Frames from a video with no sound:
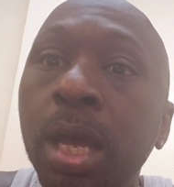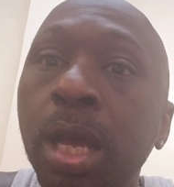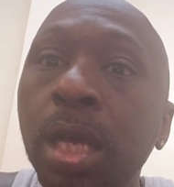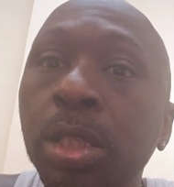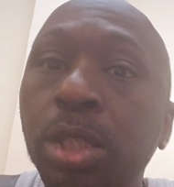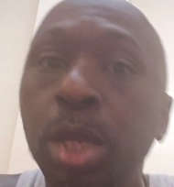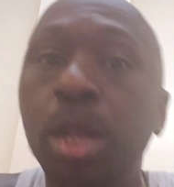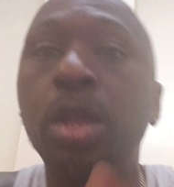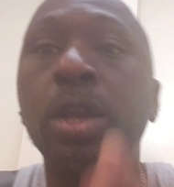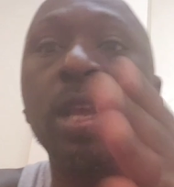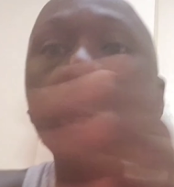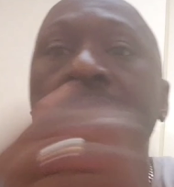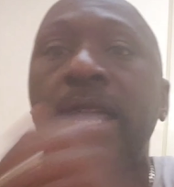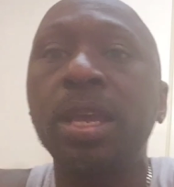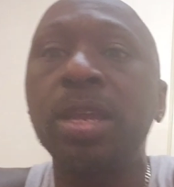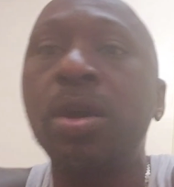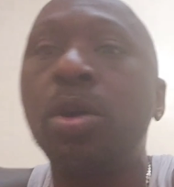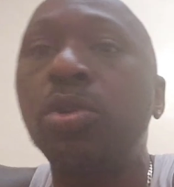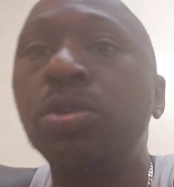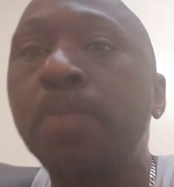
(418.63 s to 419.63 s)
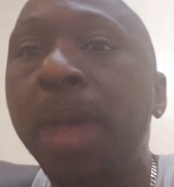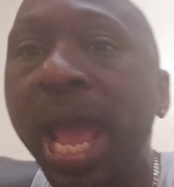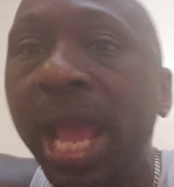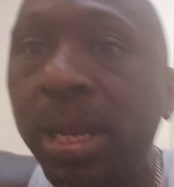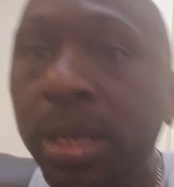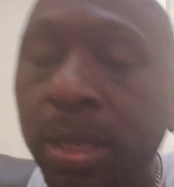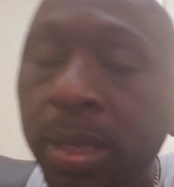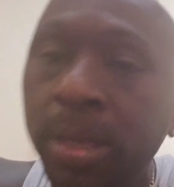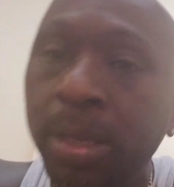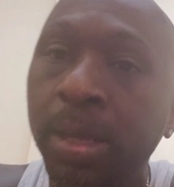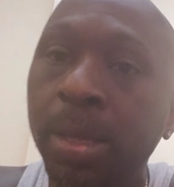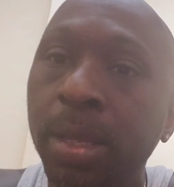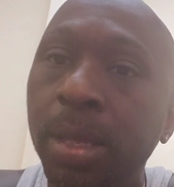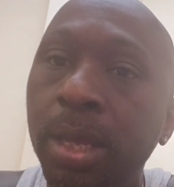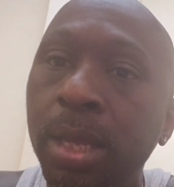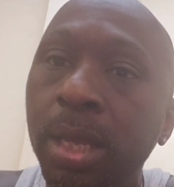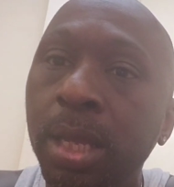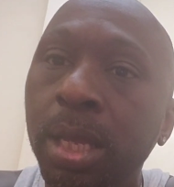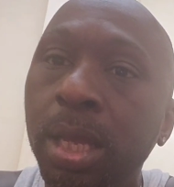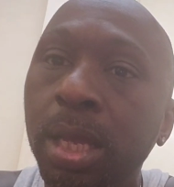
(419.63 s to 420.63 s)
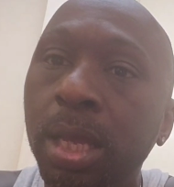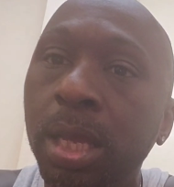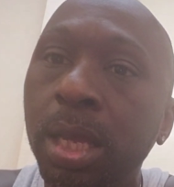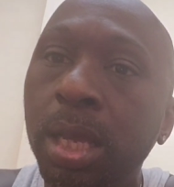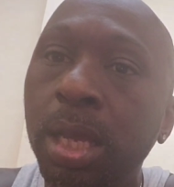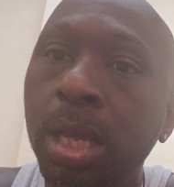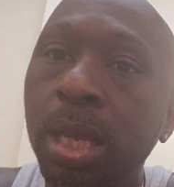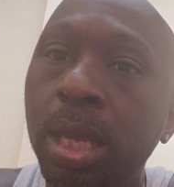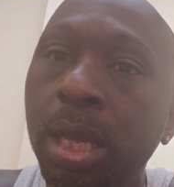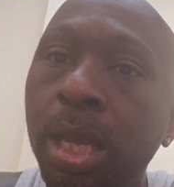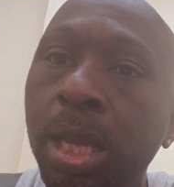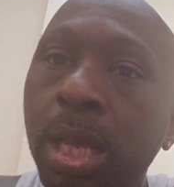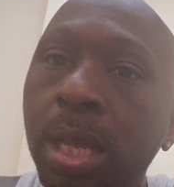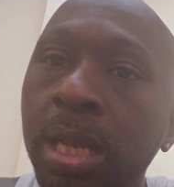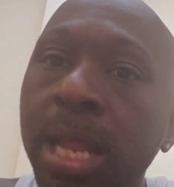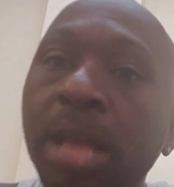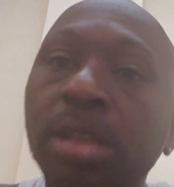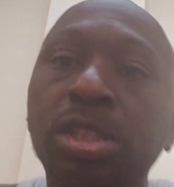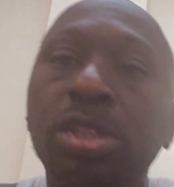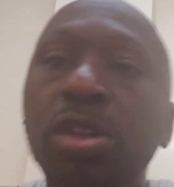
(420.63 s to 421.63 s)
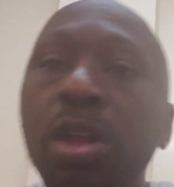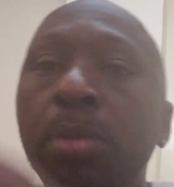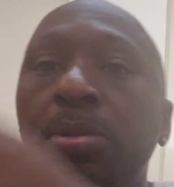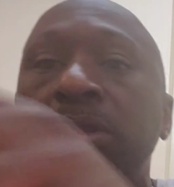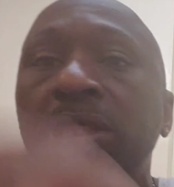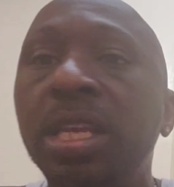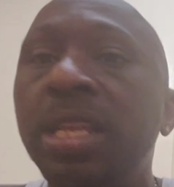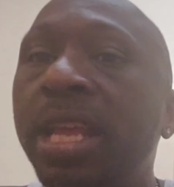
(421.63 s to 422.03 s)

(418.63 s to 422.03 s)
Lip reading: to looking like an old man. Now Slot's in